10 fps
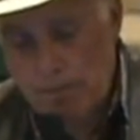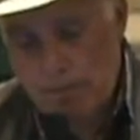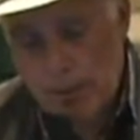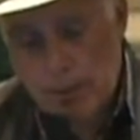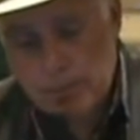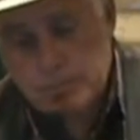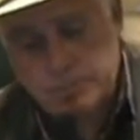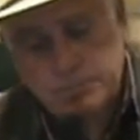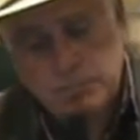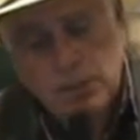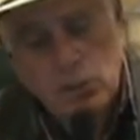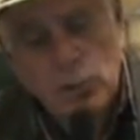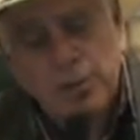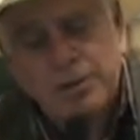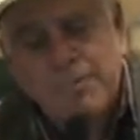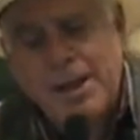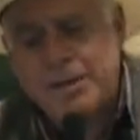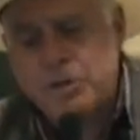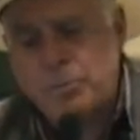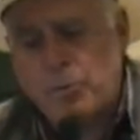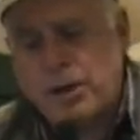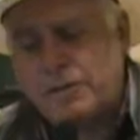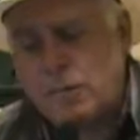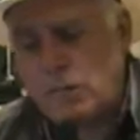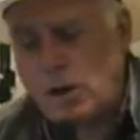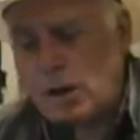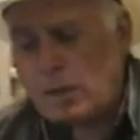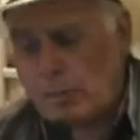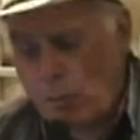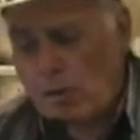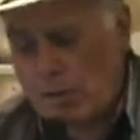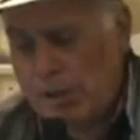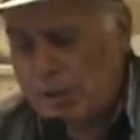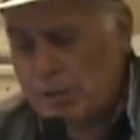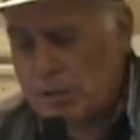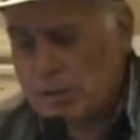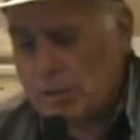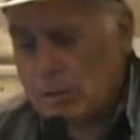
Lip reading: Yeah. We are commanded to pray for our leaders